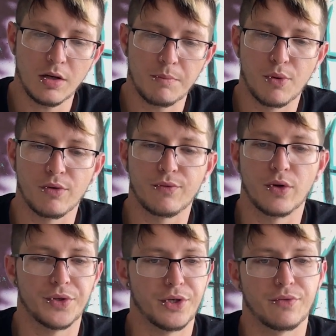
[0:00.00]

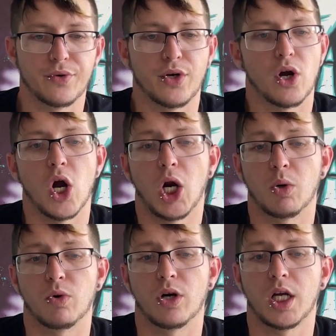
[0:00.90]
portfolio for your
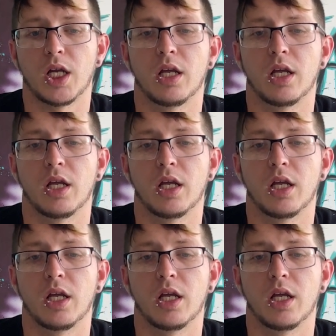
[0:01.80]
artwork.